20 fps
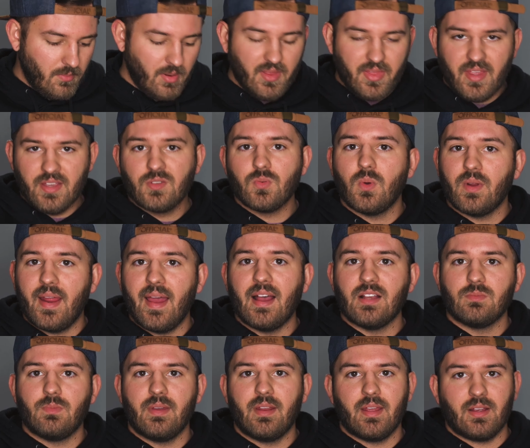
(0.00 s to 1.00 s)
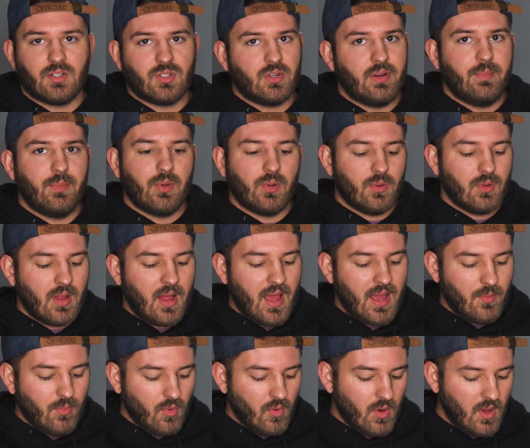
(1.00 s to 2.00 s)
but this one has been extremely
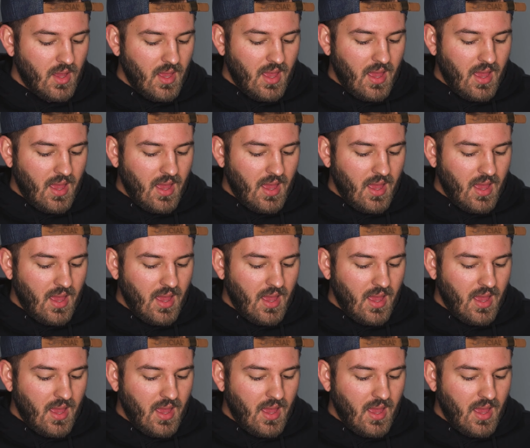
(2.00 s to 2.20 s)
reliable.